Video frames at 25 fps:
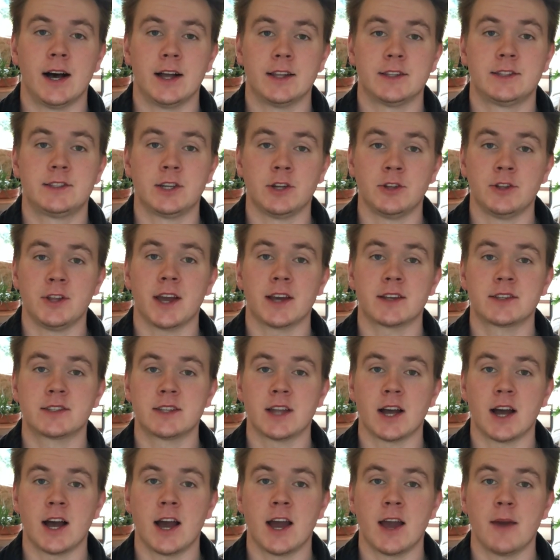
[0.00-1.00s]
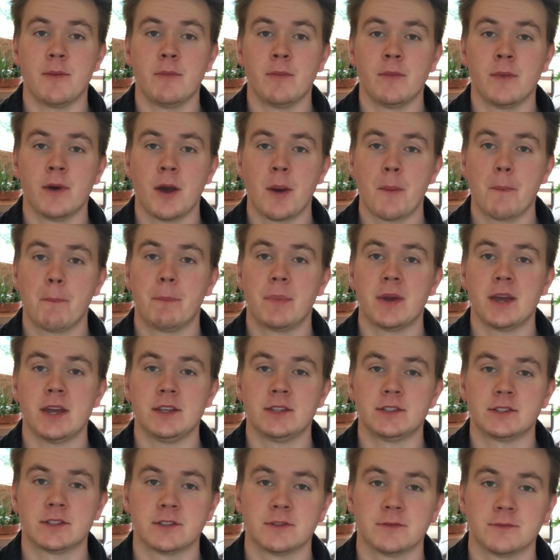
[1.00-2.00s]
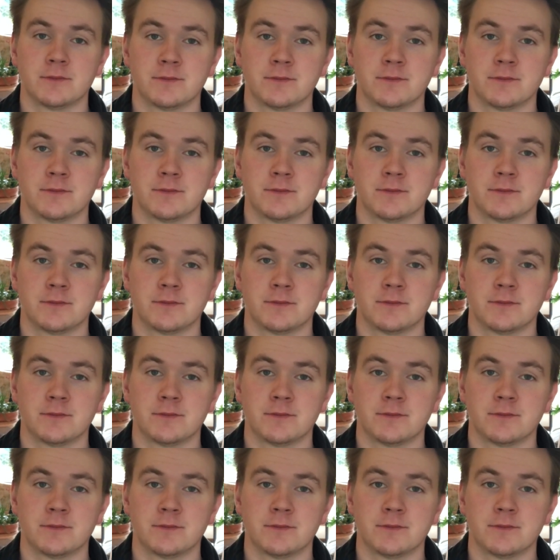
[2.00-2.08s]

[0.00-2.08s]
till next time, peace.